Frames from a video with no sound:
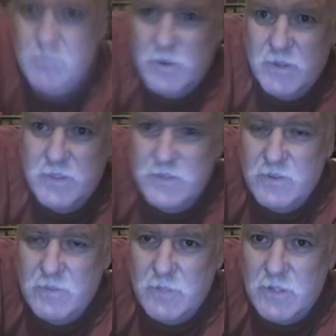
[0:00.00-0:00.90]
part of the
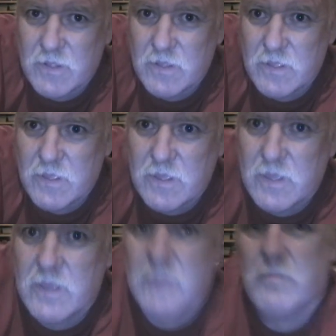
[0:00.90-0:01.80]
trouble,
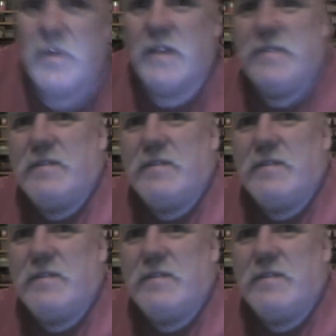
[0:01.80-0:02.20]
but